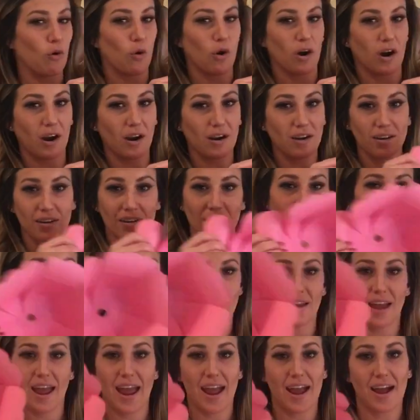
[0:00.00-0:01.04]
4
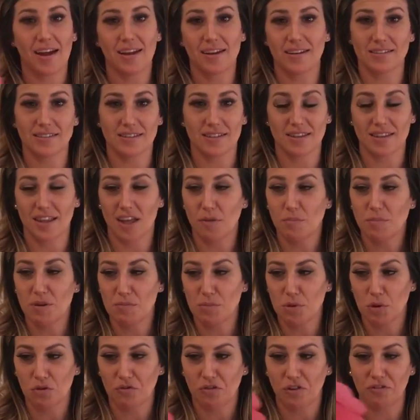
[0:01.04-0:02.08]
and they'll be
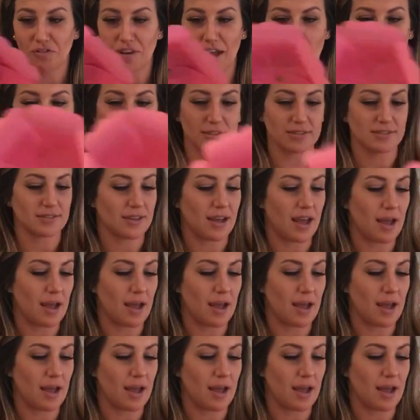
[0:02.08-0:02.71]
beautiful flowers.